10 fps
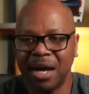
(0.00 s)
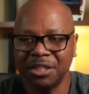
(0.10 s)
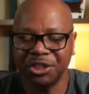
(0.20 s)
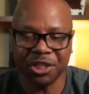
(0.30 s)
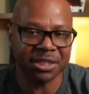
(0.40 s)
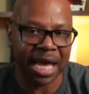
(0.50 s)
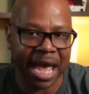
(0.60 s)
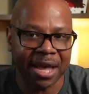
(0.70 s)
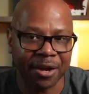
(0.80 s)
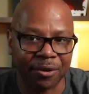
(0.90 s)
unjust
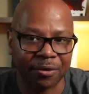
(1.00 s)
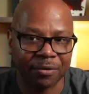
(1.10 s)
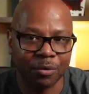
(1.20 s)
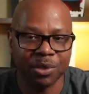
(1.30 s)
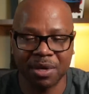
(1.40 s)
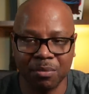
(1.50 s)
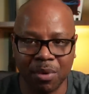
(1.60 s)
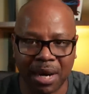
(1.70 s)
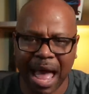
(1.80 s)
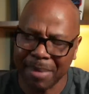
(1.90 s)
anger with
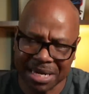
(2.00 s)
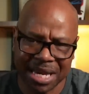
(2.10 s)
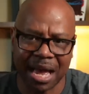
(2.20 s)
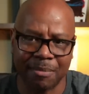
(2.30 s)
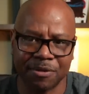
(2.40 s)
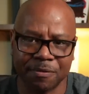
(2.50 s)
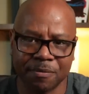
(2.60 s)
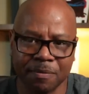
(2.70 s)
someone? How many times?